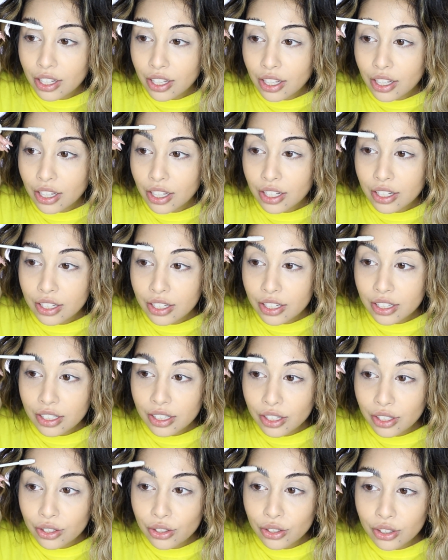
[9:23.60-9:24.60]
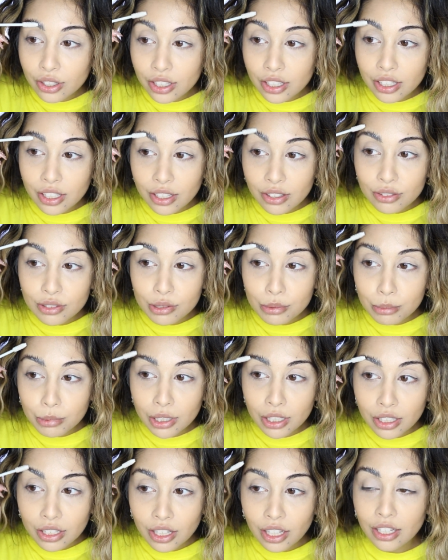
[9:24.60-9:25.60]
and it literally gives
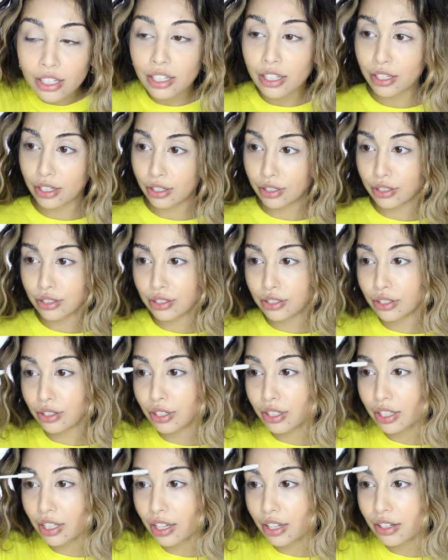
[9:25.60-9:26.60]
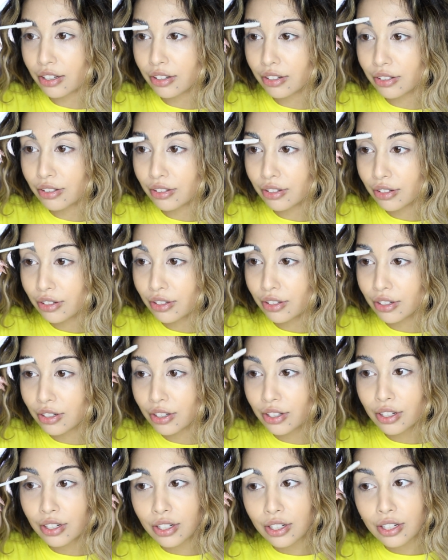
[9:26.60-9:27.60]
me that, like, look at that.
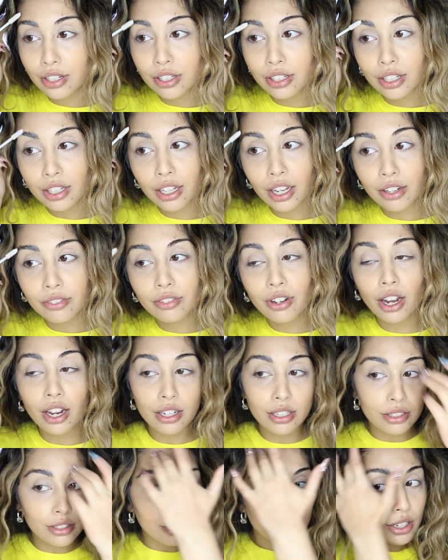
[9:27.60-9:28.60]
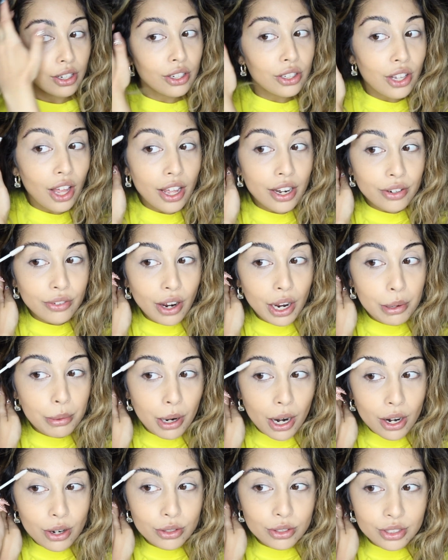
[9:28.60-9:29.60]
Like I've got a lot of
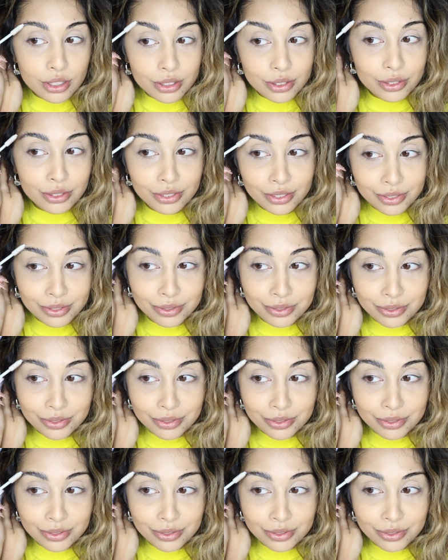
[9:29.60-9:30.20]
eyebrows.